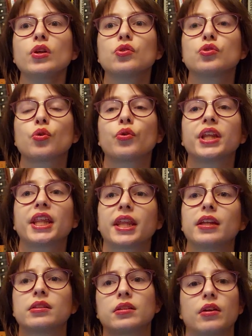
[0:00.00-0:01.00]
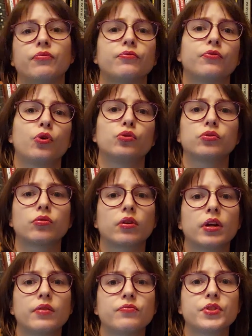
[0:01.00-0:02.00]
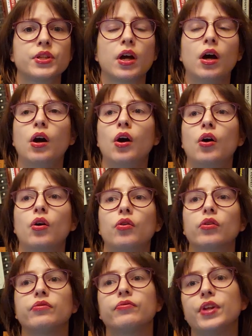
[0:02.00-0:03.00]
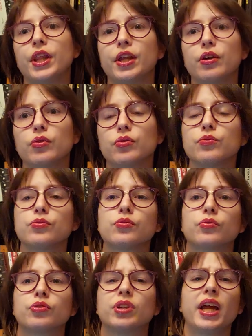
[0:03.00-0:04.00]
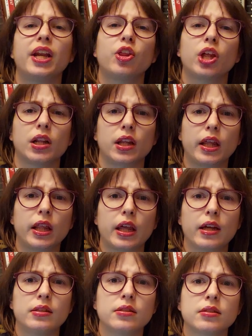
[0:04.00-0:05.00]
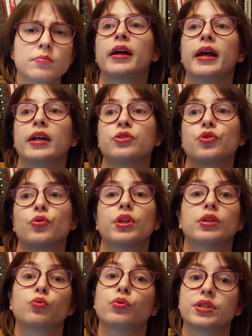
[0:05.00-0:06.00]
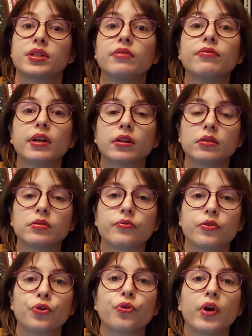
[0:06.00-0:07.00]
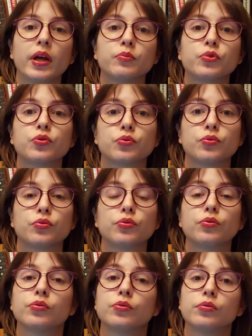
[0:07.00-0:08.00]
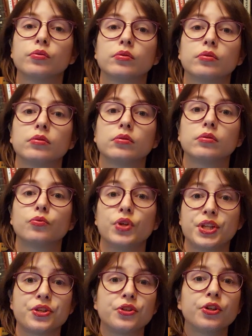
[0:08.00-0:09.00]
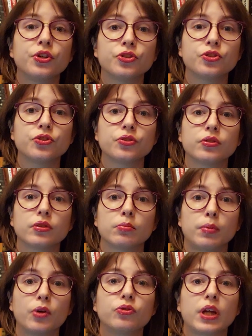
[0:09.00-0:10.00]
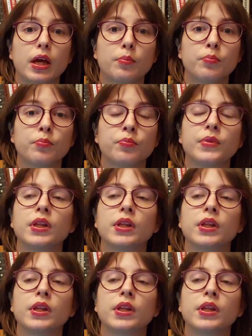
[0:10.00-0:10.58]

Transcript: so they didn't have photographs or videos or anything like that. And so that was difficult for Graham to do research about them.